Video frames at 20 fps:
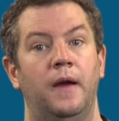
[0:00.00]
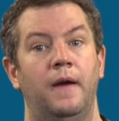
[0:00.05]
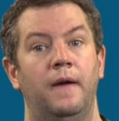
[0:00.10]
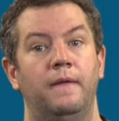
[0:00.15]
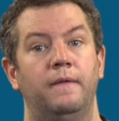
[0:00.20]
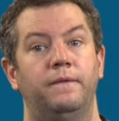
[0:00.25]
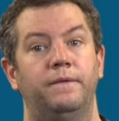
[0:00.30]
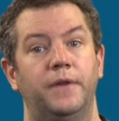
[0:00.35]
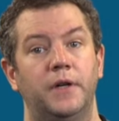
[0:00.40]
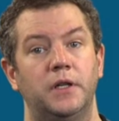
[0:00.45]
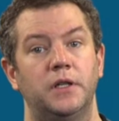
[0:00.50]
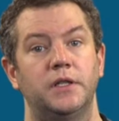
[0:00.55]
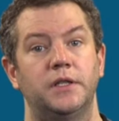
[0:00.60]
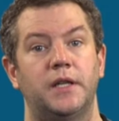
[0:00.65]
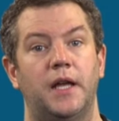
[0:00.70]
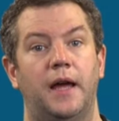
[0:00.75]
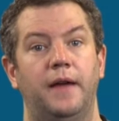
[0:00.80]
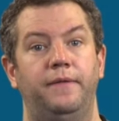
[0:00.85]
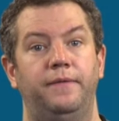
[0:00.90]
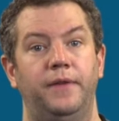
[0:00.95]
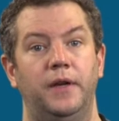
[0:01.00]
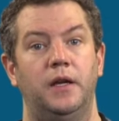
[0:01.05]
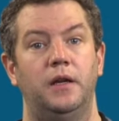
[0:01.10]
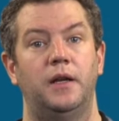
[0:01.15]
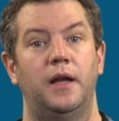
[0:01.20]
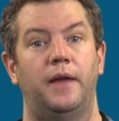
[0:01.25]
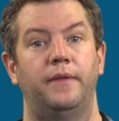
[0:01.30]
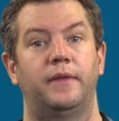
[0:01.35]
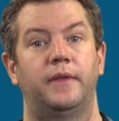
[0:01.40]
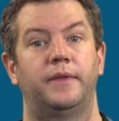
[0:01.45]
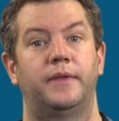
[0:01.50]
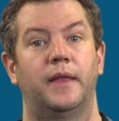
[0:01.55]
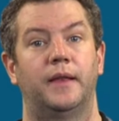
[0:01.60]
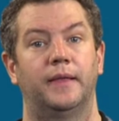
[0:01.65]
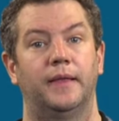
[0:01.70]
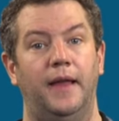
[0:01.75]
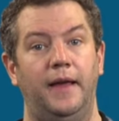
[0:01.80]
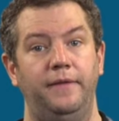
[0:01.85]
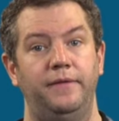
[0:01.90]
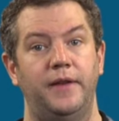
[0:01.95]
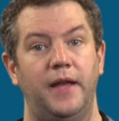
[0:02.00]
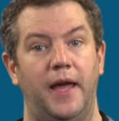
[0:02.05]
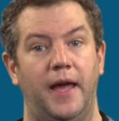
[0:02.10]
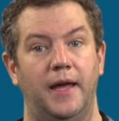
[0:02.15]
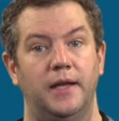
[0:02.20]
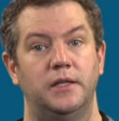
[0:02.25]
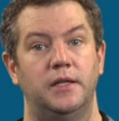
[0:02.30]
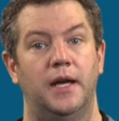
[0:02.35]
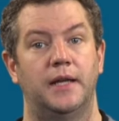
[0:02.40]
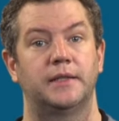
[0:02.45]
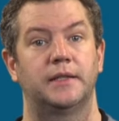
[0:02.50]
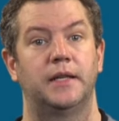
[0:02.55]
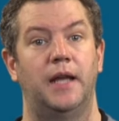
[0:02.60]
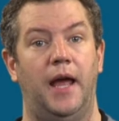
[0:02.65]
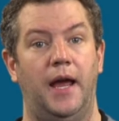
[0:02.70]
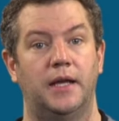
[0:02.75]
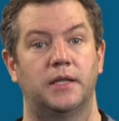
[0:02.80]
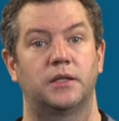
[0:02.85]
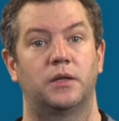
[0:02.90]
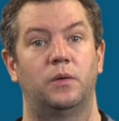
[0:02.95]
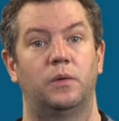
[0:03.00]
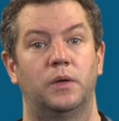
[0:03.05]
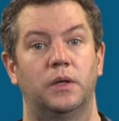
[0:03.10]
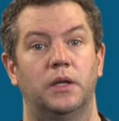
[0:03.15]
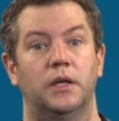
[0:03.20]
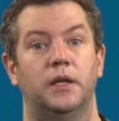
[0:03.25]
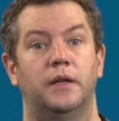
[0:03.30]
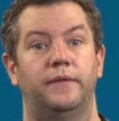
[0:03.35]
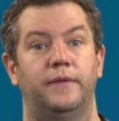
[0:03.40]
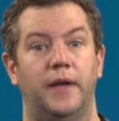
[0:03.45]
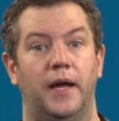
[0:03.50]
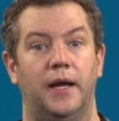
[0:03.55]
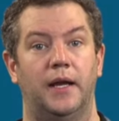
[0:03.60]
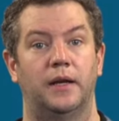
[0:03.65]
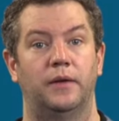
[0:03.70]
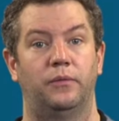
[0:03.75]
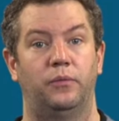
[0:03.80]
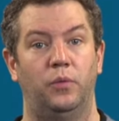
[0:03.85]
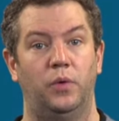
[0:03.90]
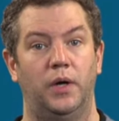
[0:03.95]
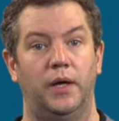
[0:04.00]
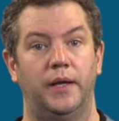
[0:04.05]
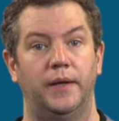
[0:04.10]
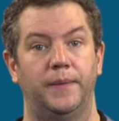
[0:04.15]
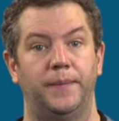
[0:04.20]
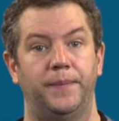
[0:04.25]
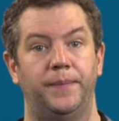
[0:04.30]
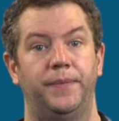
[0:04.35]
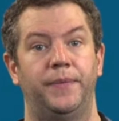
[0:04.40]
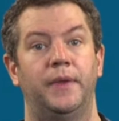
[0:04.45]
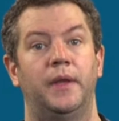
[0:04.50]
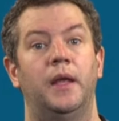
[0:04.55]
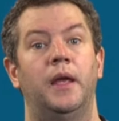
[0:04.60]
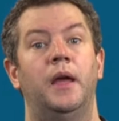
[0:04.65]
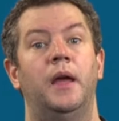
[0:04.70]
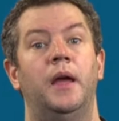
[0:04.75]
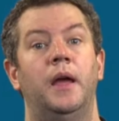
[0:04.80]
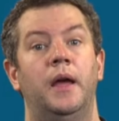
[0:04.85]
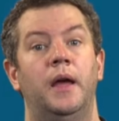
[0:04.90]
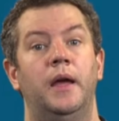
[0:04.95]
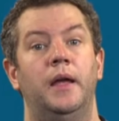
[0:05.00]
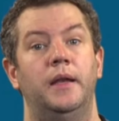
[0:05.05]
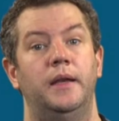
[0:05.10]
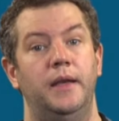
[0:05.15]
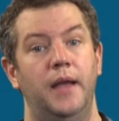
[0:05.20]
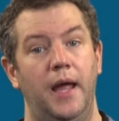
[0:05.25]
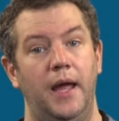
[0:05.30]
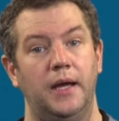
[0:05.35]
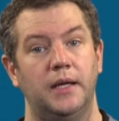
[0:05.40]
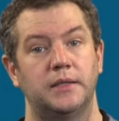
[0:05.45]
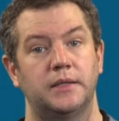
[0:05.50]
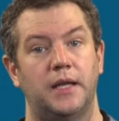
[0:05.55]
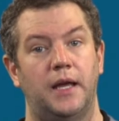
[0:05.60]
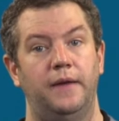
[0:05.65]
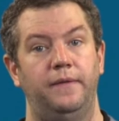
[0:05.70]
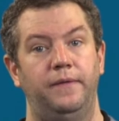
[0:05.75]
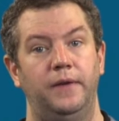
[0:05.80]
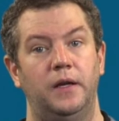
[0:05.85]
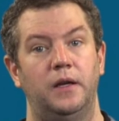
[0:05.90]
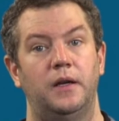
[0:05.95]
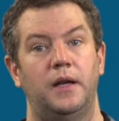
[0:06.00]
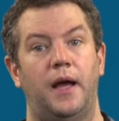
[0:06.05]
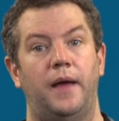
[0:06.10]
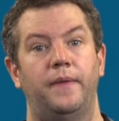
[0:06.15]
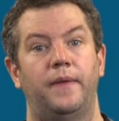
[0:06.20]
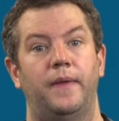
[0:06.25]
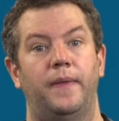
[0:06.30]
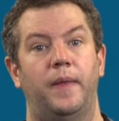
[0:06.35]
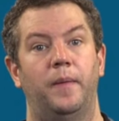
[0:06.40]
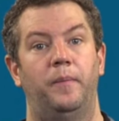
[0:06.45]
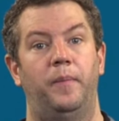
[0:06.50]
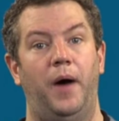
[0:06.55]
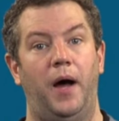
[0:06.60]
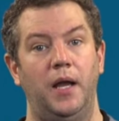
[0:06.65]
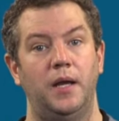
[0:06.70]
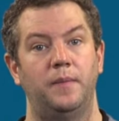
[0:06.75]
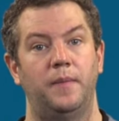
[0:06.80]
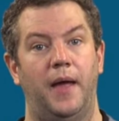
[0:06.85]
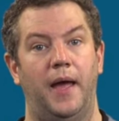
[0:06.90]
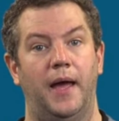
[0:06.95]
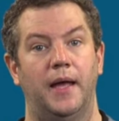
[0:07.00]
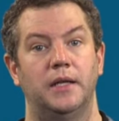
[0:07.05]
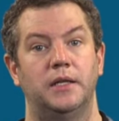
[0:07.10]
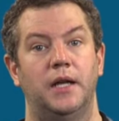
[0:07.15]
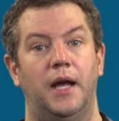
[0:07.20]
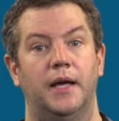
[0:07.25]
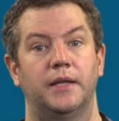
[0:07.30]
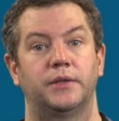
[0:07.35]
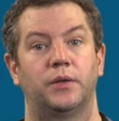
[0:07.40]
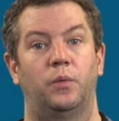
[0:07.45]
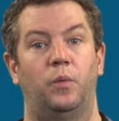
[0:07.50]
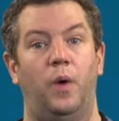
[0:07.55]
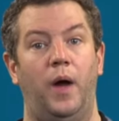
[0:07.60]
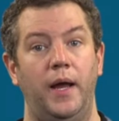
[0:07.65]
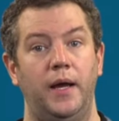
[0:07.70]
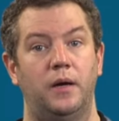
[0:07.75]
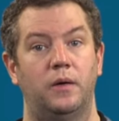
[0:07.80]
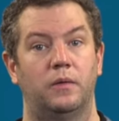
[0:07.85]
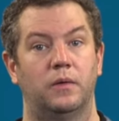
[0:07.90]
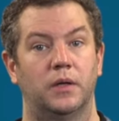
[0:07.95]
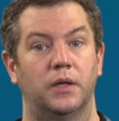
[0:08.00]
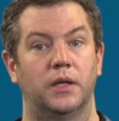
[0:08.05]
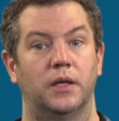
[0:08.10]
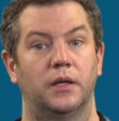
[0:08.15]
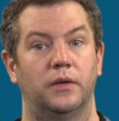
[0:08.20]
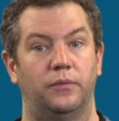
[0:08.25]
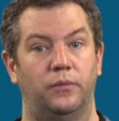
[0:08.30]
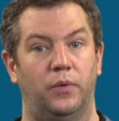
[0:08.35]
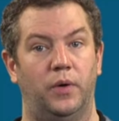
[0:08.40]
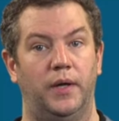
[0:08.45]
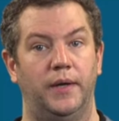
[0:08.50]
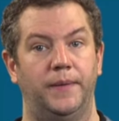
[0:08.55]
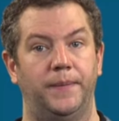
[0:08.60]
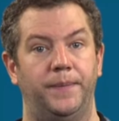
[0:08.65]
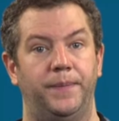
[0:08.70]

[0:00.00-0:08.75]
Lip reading: First, I figured out that the left edge has an x-coordinate of -1. Next, I figured out that the bottom edge has a y-coordinate of 1.